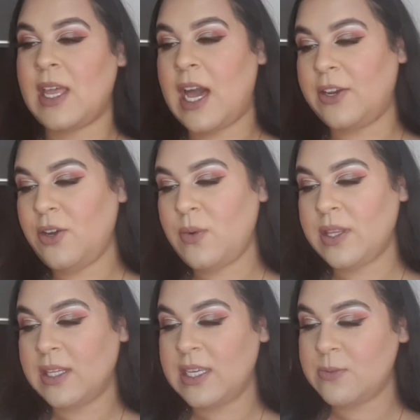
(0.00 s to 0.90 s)
I don't know
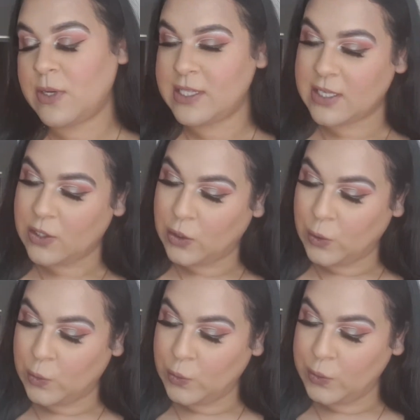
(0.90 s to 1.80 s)
what these ones are
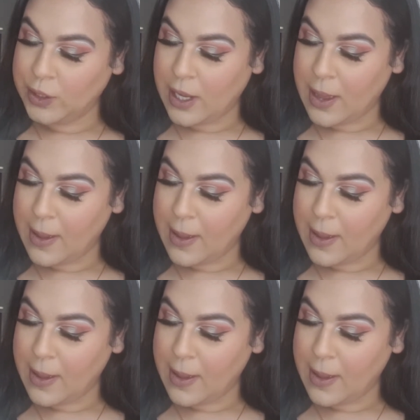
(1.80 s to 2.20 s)
called.